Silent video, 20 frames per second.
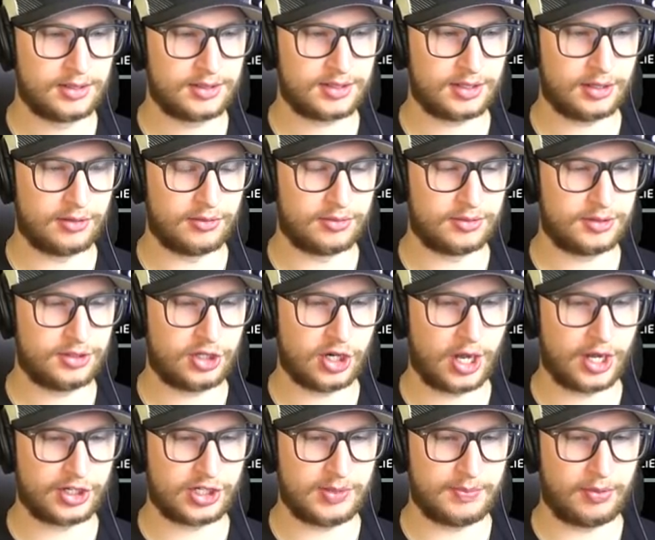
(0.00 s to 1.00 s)
So,
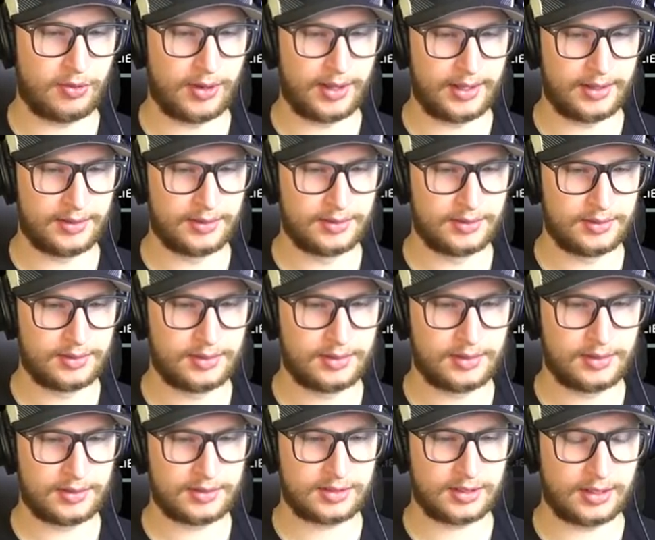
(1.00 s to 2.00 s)
Joshy boy,
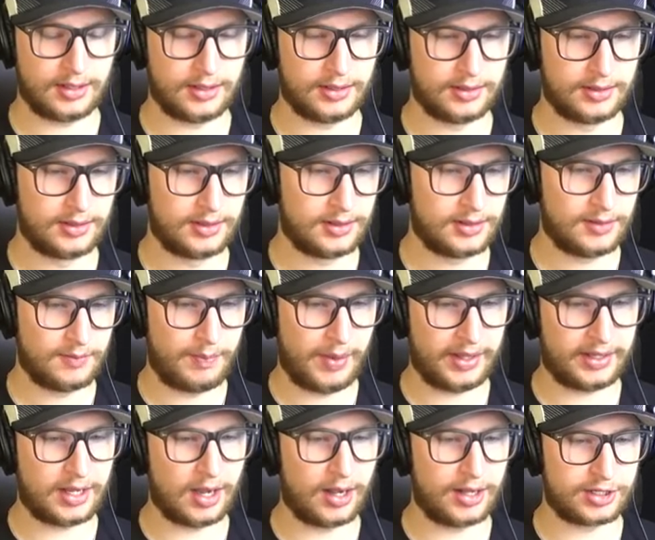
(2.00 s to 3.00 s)
it's a
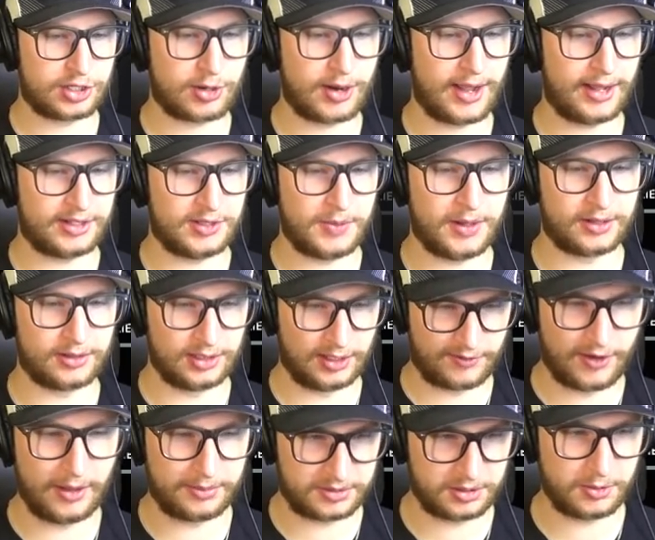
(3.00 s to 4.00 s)
big contract. You better
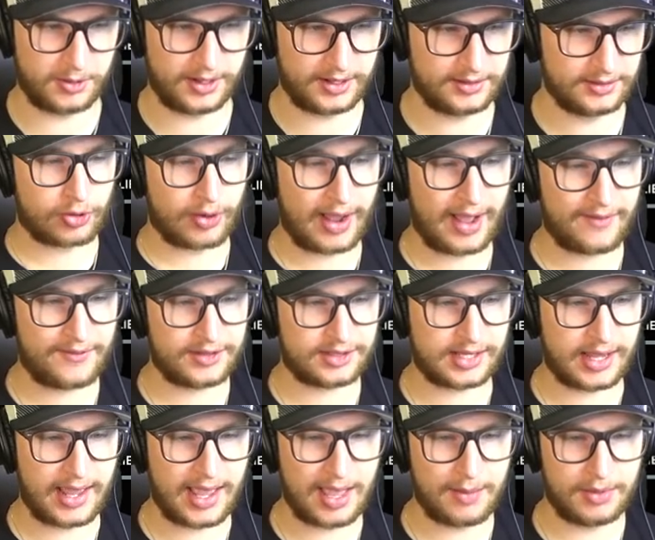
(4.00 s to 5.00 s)
live up to it. Travis
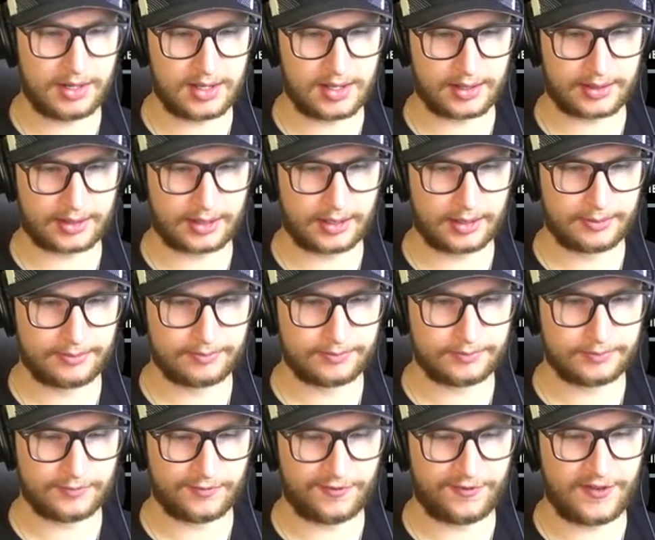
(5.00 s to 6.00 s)
Hamonic,
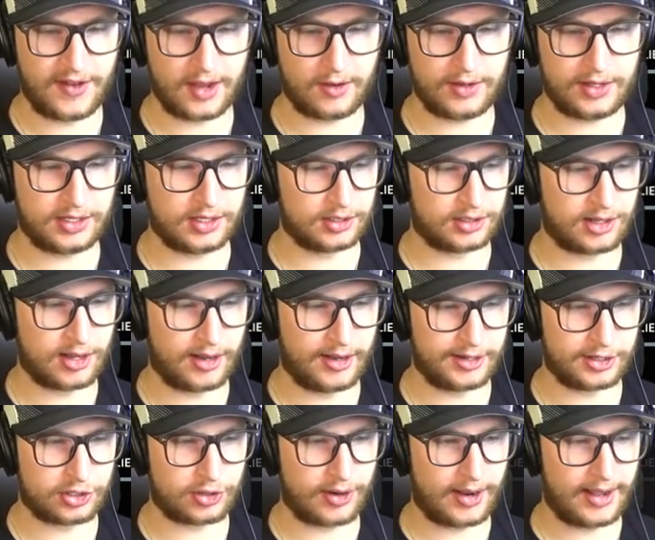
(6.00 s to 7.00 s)
very good
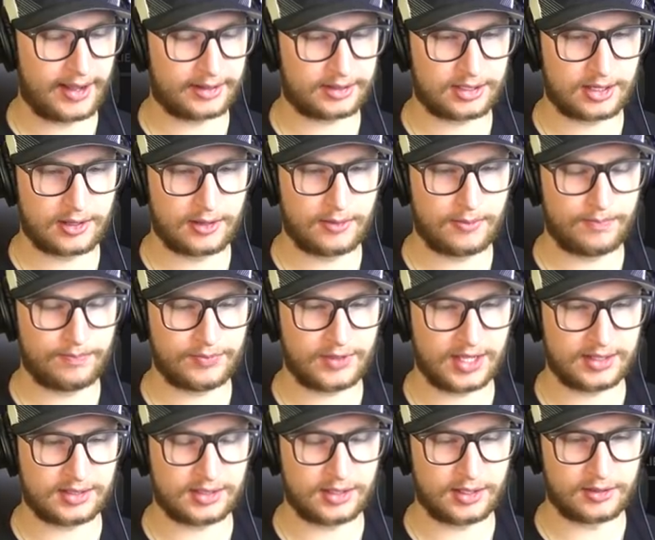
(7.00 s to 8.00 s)
contract.
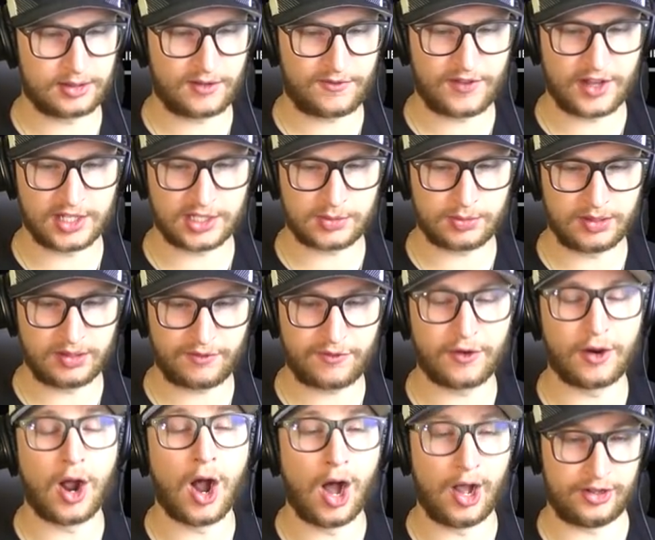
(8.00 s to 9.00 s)
That's another defenseman
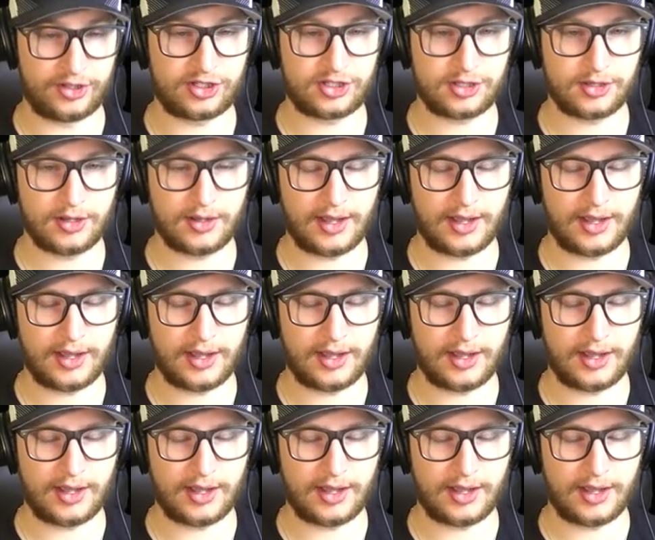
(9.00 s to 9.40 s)
for us.